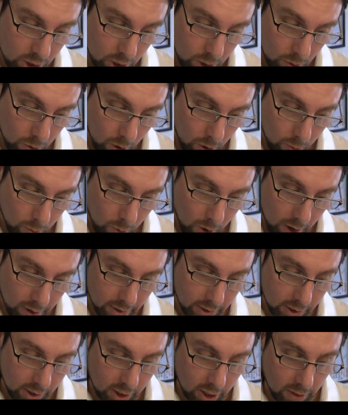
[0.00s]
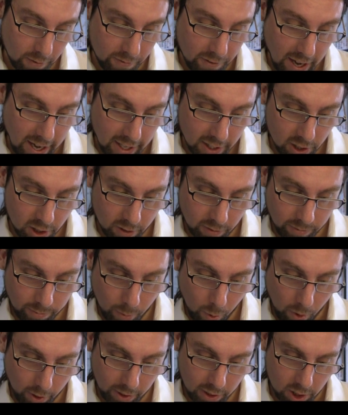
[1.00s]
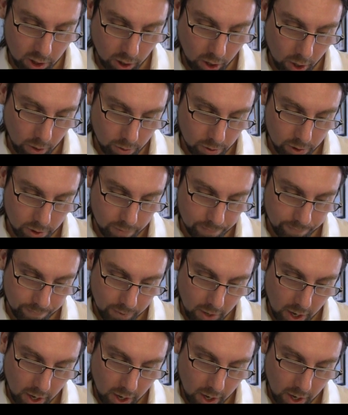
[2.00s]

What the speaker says: 201, conveyance of mortgage loans.